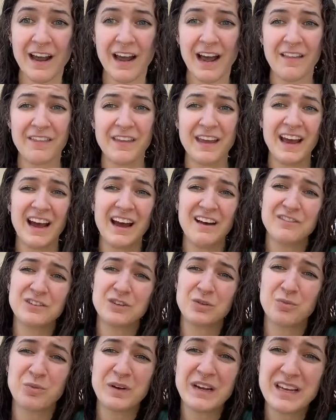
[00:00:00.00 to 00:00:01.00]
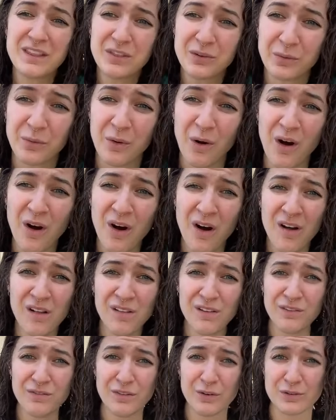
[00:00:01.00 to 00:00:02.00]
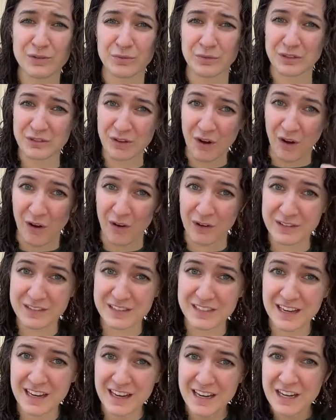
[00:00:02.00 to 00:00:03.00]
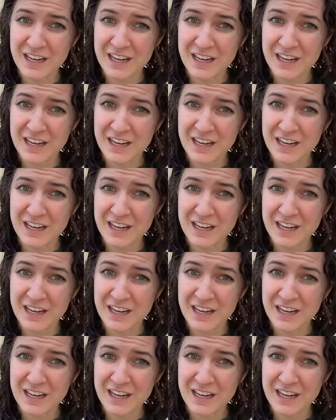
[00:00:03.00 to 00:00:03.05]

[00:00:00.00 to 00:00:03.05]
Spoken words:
and they have to weed through all of those results.